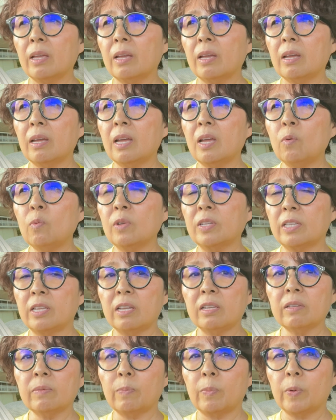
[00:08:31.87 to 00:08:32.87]
I was
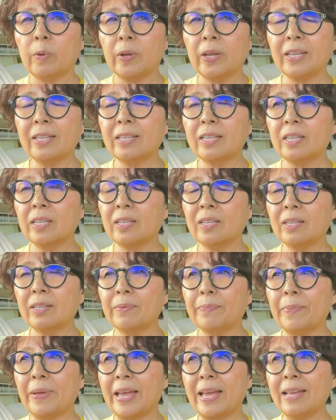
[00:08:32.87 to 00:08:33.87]
desperate
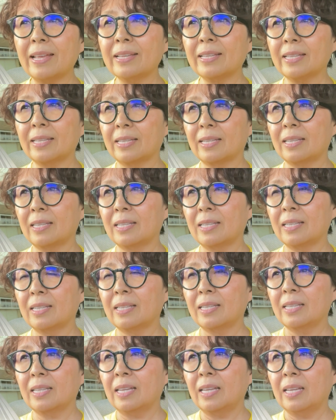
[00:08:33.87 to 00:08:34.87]
to pass
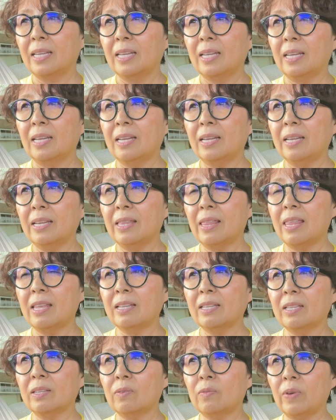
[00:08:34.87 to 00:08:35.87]

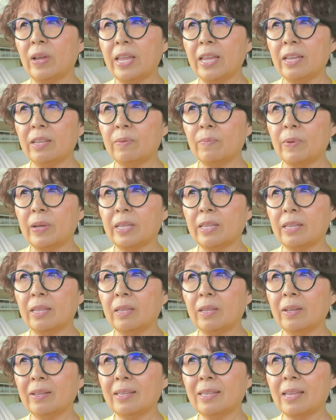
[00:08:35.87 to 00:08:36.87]
this grade, but
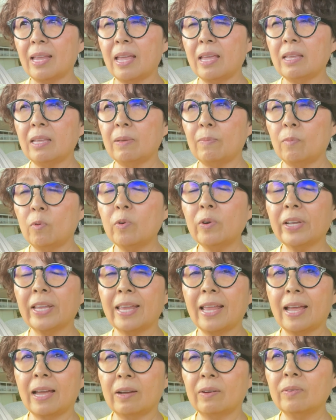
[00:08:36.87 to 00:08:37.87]
not anymore
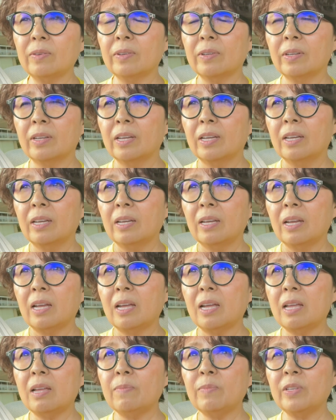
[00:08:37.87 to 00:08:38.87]
now.
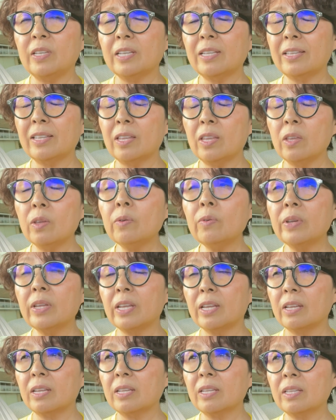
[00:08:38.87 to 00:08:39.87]
I'm just
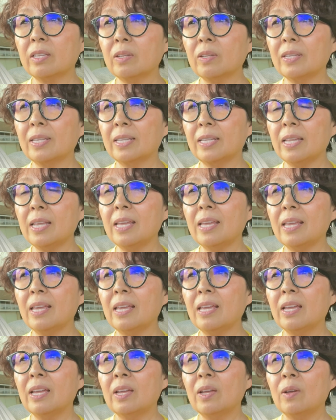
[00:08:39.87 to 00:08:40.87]
curious to
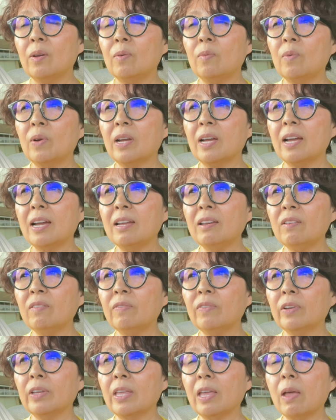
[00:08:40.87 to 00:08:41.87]
see what kind of
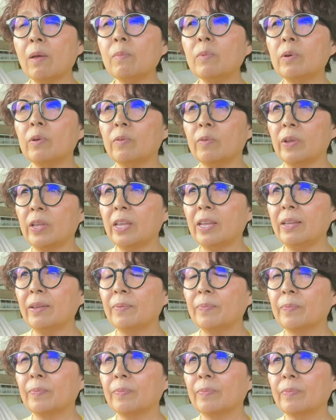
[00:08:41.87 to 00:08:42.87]
vocabulary,
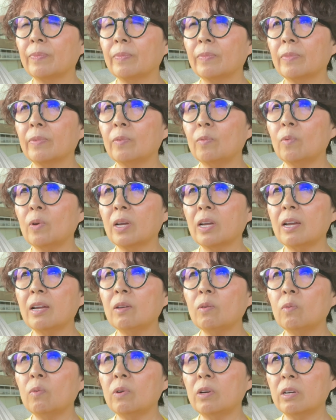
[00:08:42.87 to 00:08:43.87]
what kind
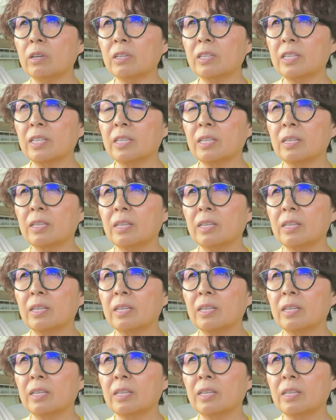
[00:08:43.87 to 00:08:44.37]
of words